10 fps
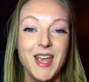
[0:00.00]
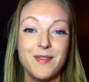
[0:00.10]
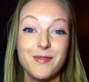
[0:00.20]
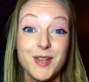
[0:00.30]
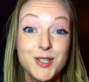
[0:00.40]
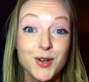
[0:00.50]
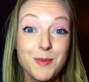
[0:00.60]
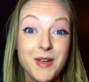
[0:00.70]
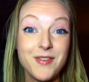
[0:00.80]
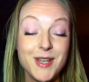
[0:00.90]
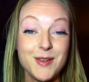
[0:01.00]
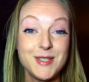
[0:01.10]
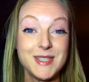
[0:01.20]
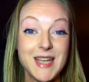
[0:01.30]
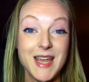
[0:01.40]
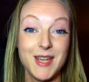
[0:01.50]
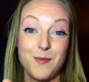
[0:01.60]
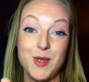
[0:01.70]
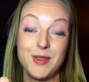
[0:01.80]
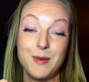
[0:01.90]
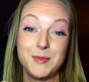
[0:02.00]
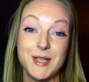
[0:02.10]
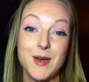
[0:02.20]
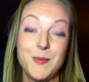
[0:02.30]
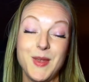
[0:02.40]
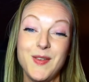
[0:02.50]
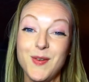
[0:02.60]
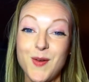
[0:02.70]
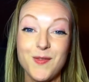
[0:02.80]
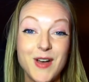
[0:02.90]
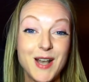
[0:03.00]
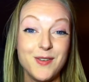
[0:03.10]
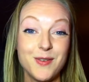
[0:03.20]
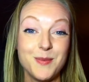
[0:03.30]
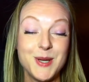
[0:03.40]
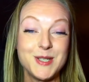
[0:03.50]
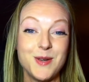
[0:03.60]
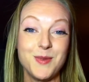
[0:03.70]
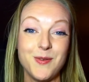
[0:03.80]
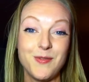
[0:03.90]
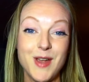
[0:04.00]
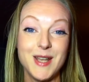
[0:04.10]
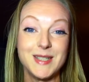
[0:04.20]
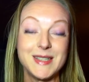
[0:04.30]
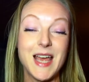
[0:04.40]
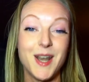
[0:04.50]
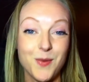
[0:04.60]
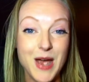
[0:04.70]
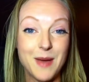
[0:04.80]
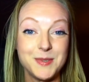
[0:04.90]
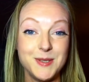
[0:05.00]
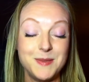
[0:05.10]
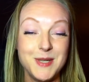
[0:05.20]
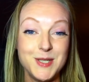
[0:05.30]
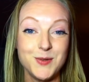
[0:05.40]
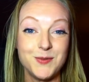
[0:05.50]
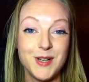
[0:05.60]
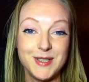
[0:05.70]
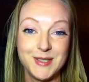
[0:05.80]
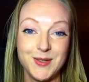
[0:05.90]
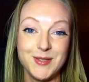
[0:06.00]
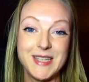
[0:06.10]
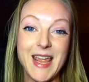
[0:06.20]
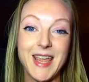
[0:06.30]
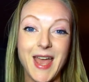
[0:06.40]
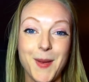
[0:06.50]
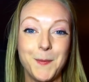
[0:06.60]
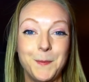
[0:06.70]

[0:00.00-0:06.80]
If you've enjoyed my video today, give me a thumbs up. If you've got value from it, share it with your friends, and I will absolutely speak to you all very soon. Take care.